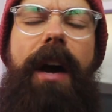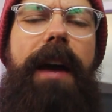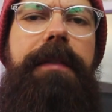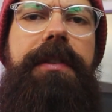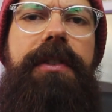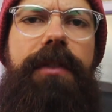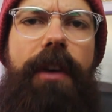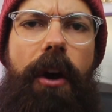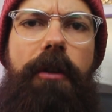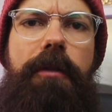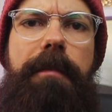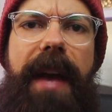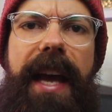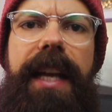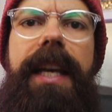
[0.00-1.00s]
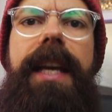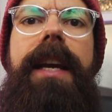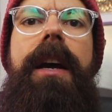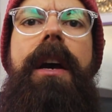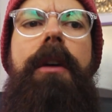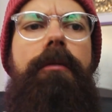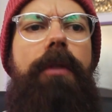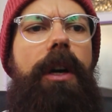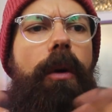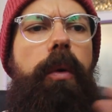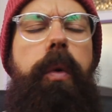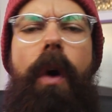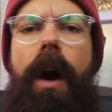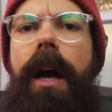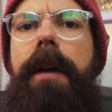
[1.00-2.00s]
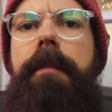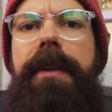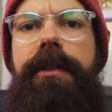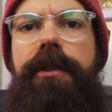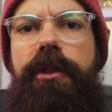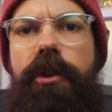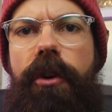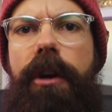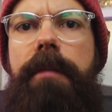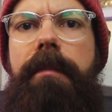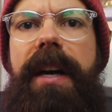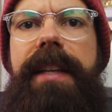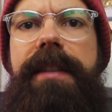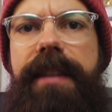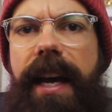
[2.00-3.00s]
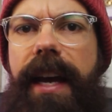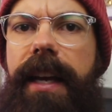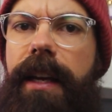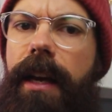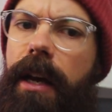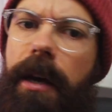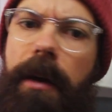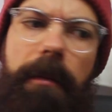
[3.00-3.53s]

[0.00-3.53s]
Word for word: I have so many requirements during my day